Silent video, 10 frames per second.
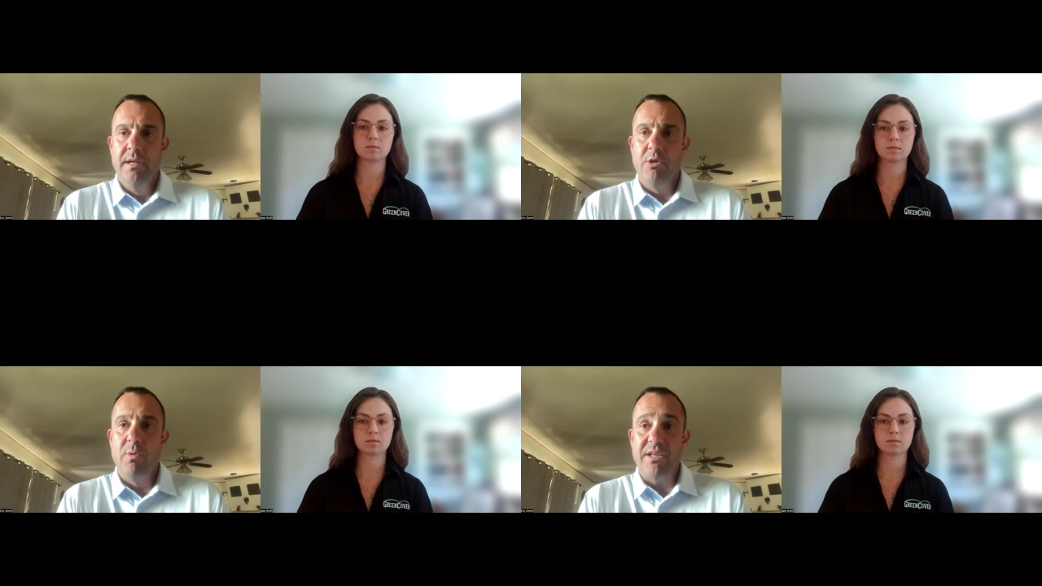
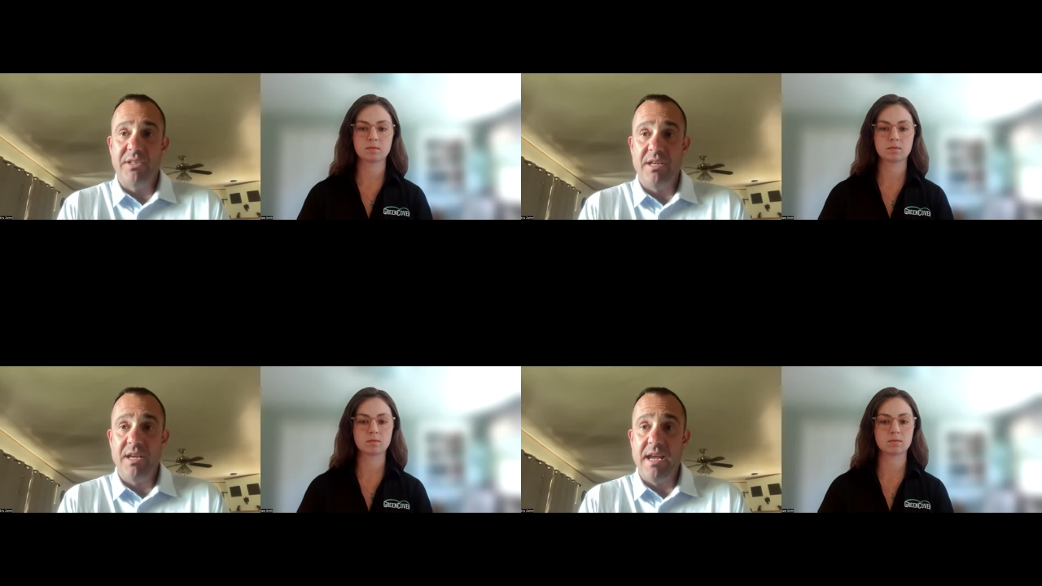
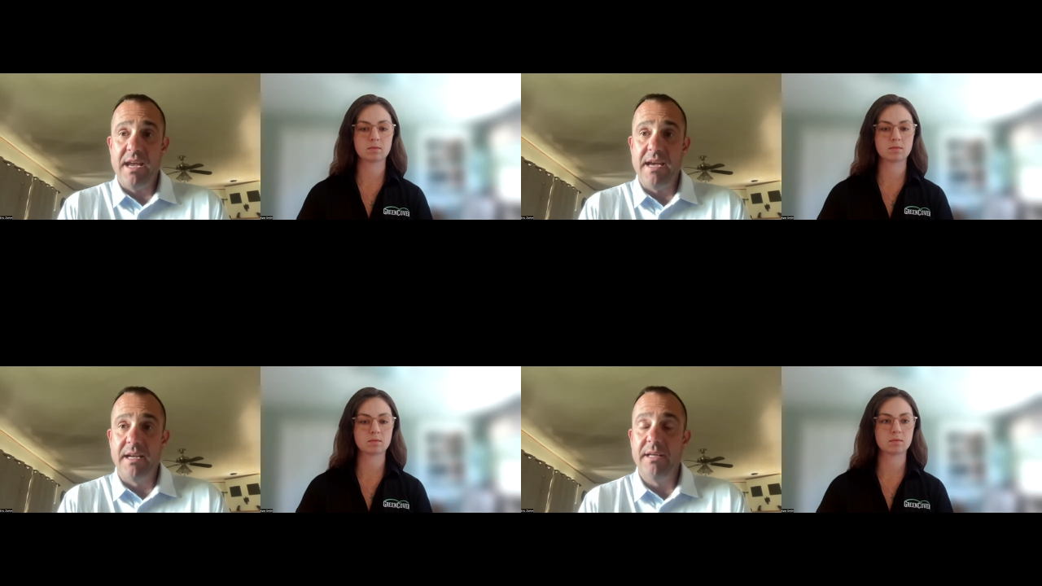Speaker 1: USDA
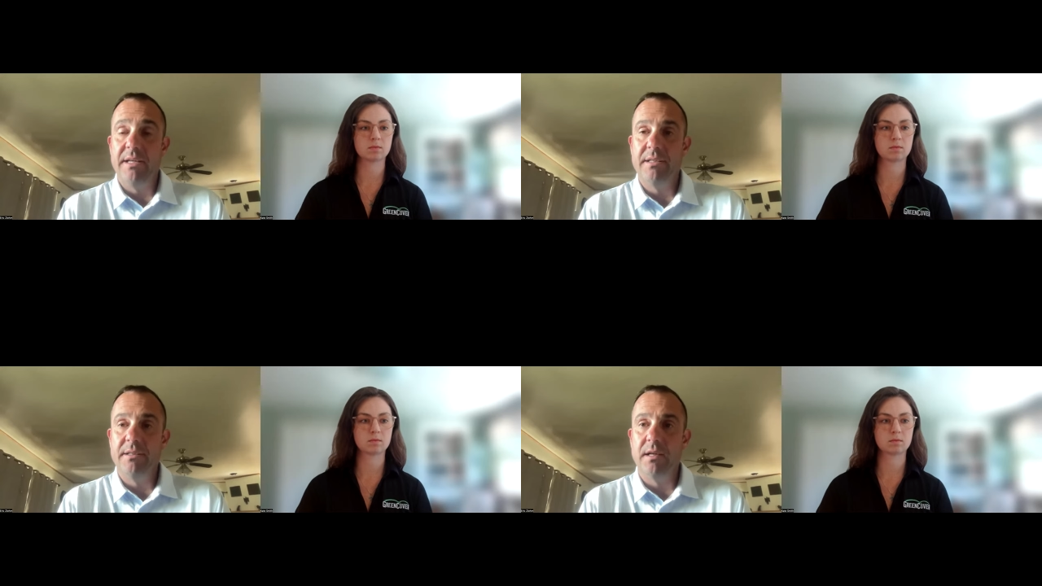had a,
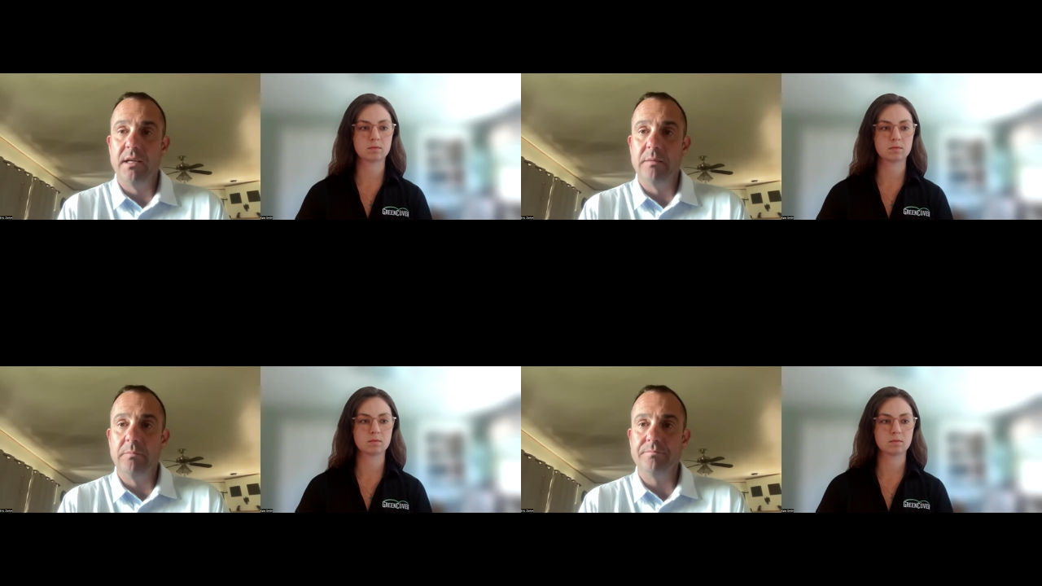
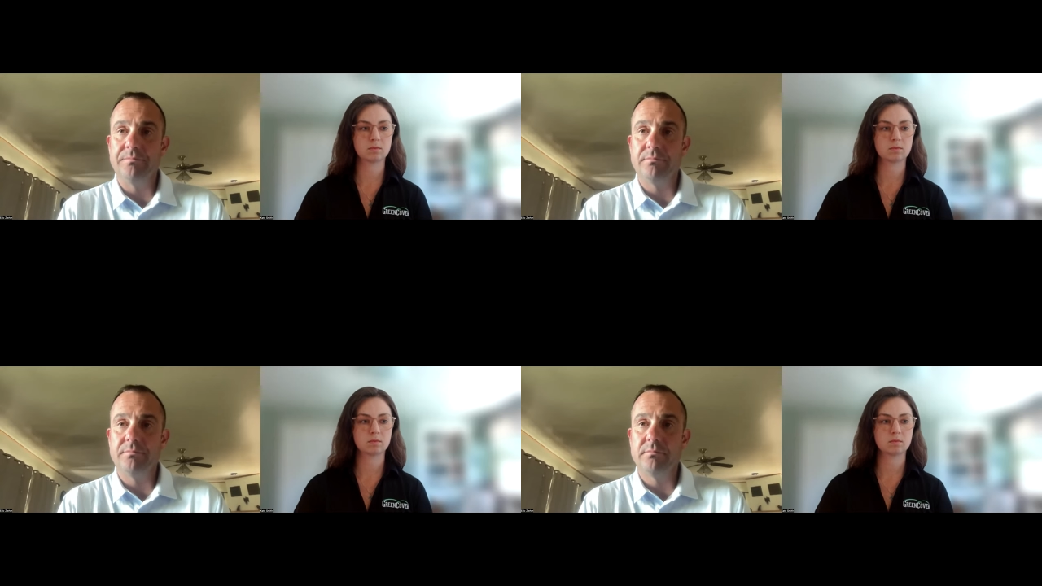a,
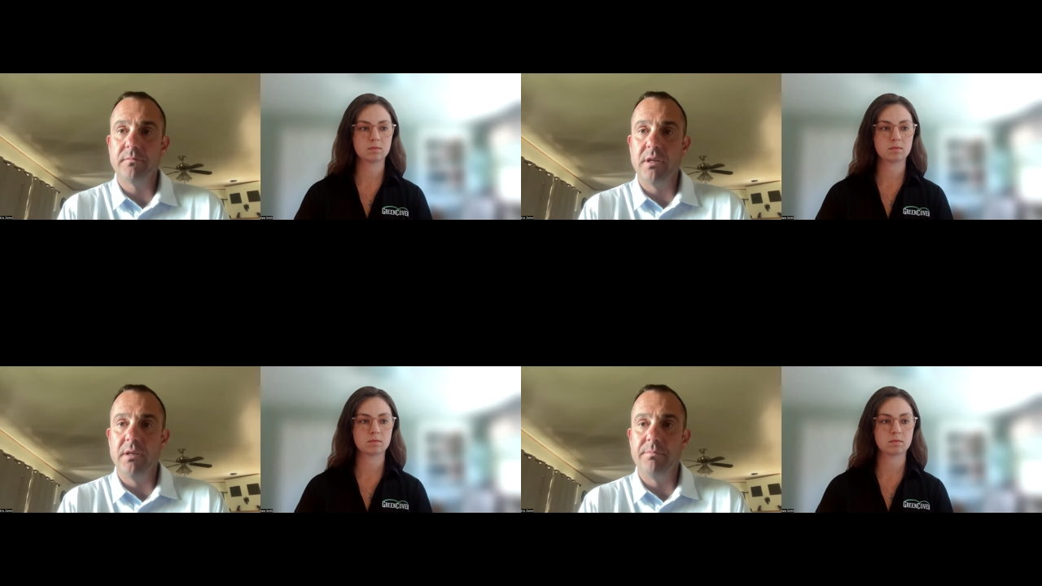
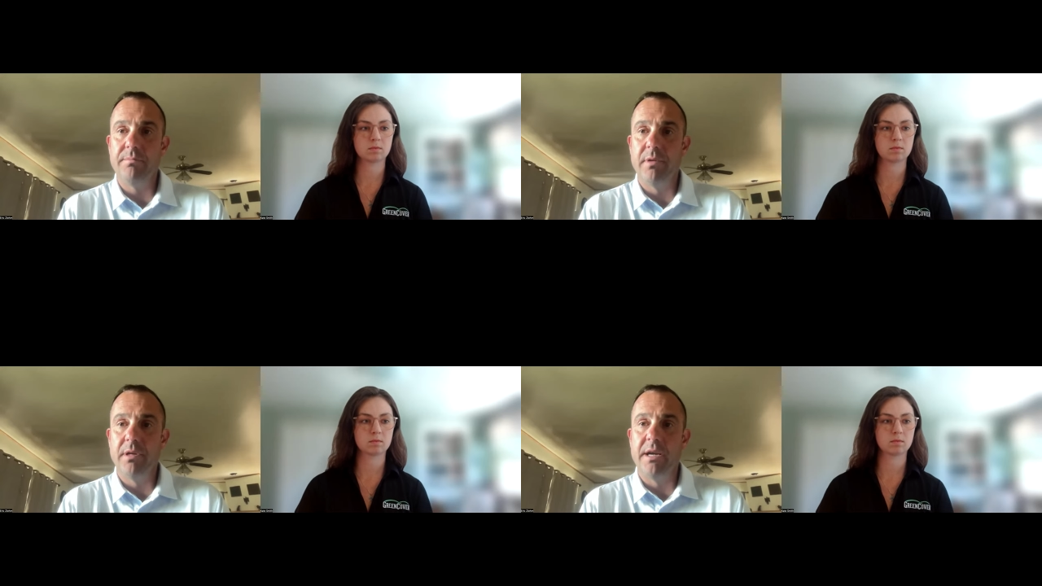a,
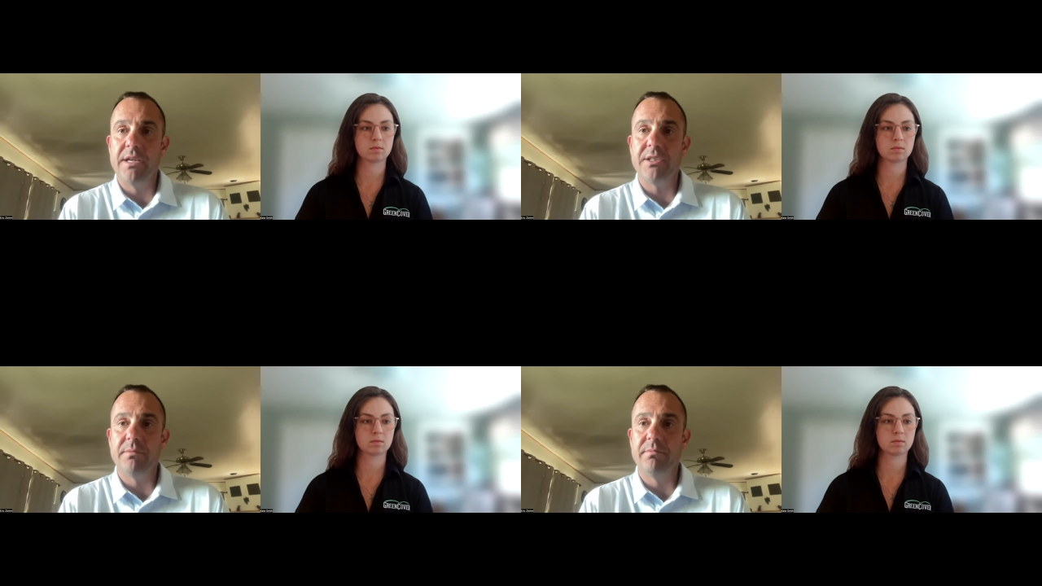a
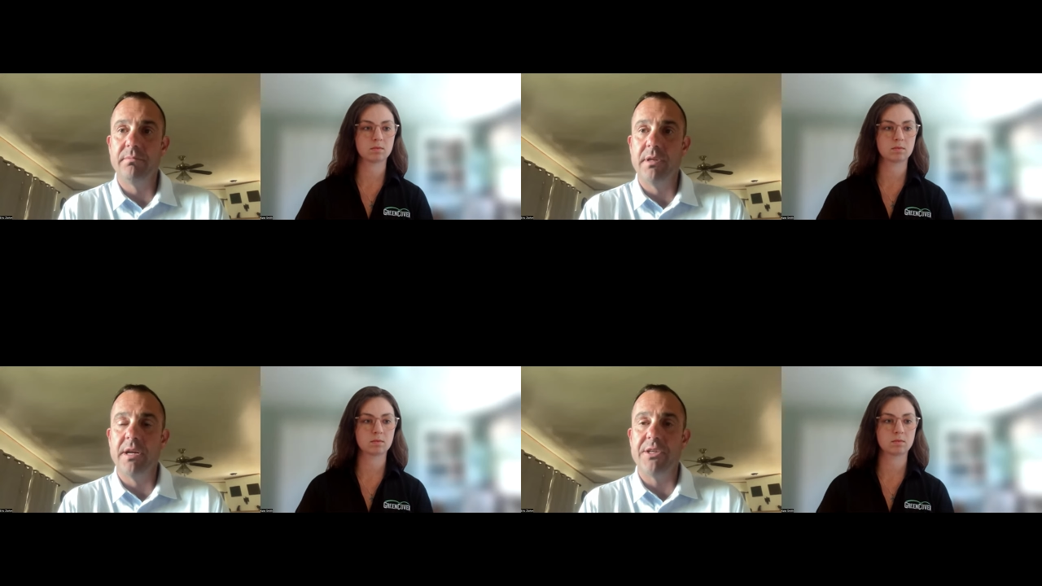nice
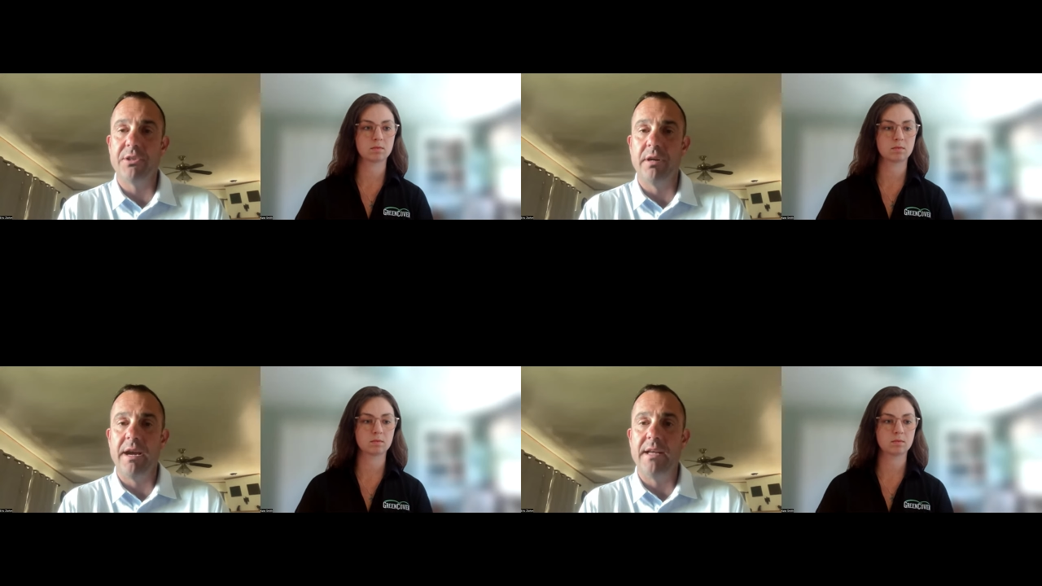a nice
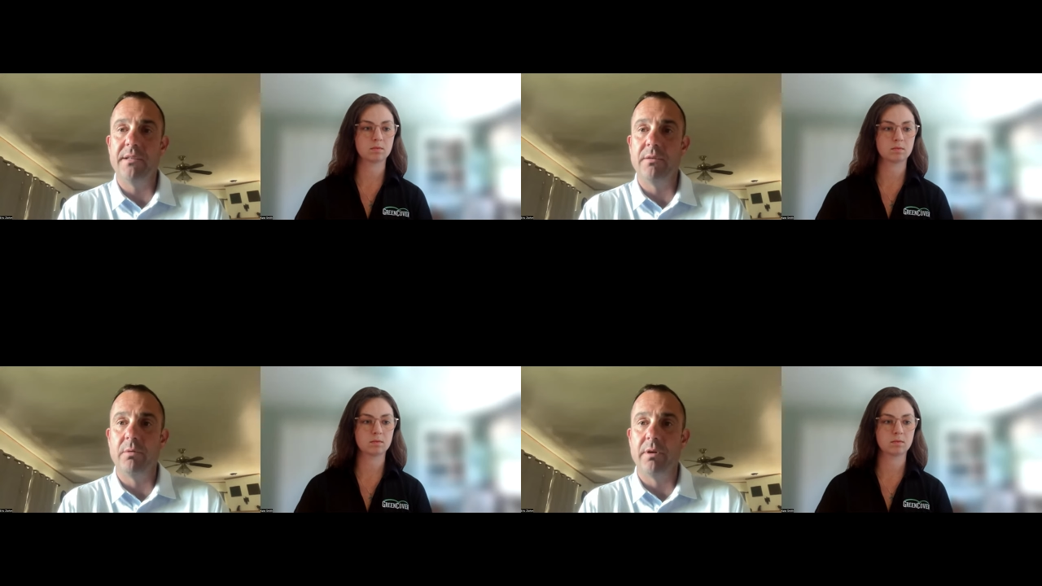grant
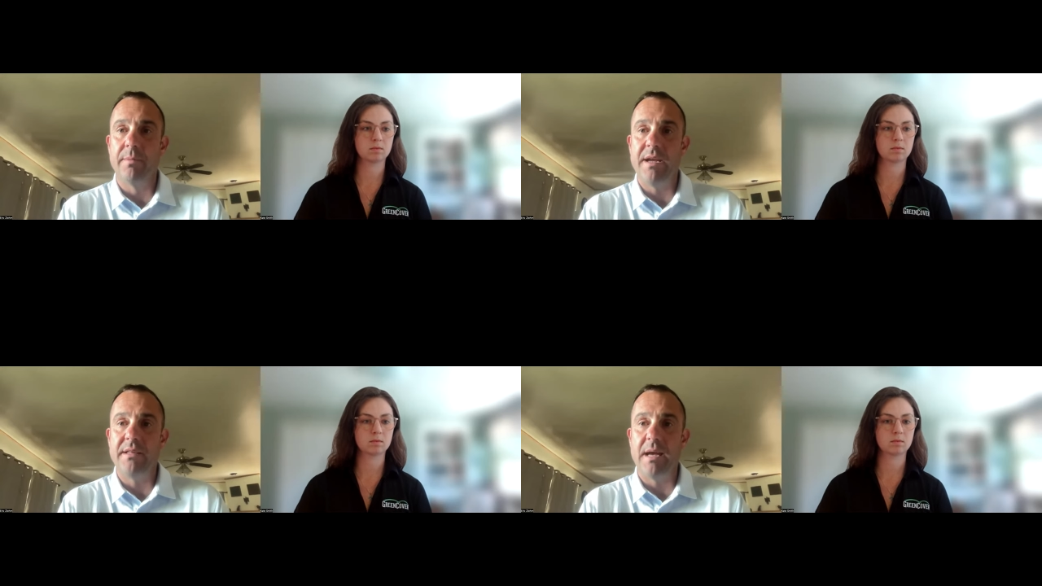in order to
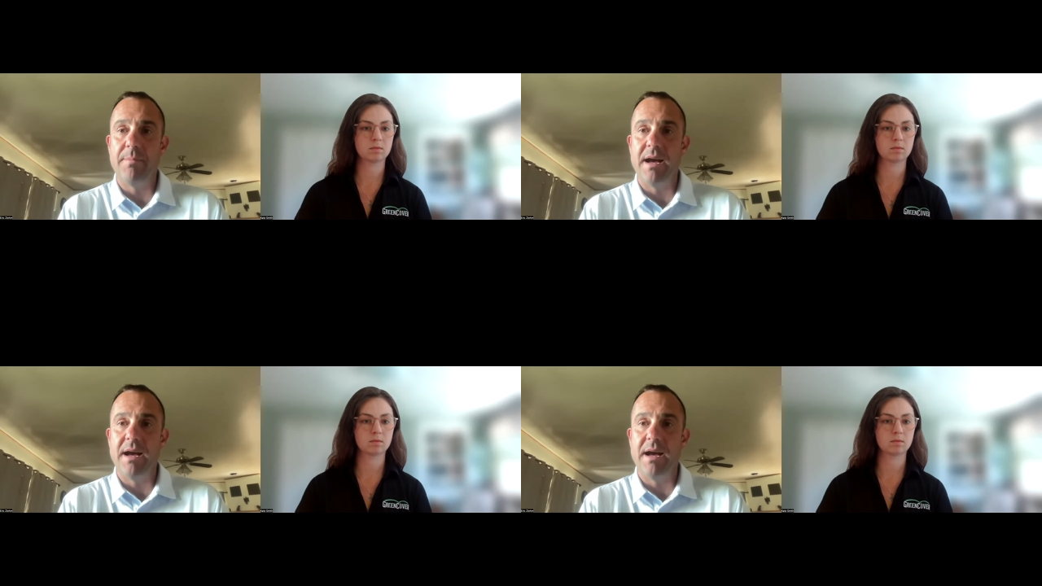make that